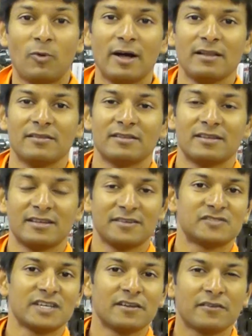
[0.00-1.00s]
Well,
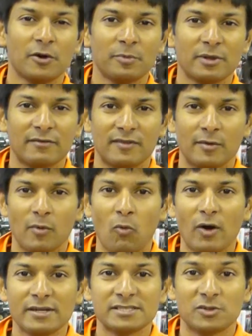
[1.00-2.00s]
you've seen a couple of them,
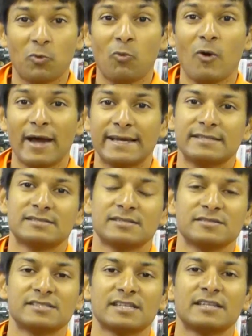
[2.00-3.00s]
and one is the weight,
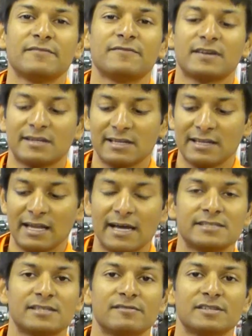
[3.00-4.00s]
so it's significantly
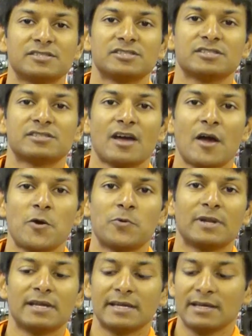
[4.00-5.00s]
lighter. It's just
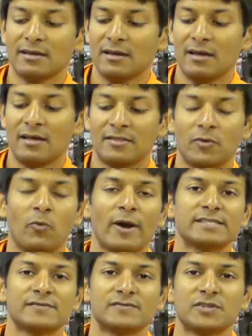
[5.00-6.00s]
only the
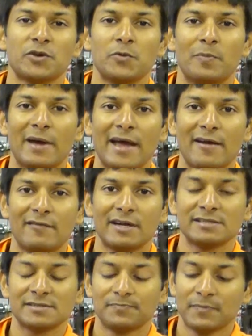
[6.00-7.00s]
weight of two
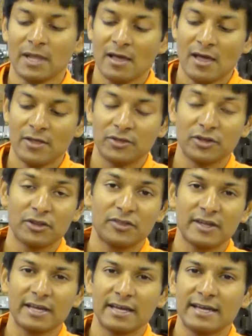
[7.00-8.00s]
bearings. The other
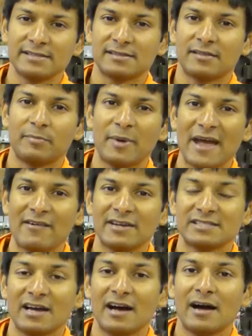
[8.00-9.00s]
thing is the
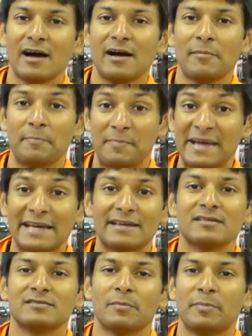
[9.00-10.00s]
bearings are
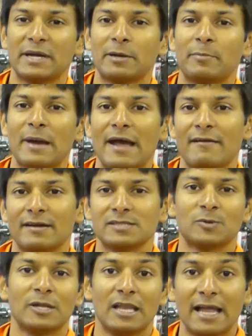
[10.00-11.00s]
big. Bigger
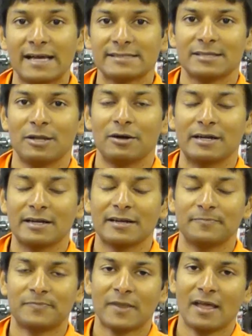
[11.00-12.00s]
bearings will last longer.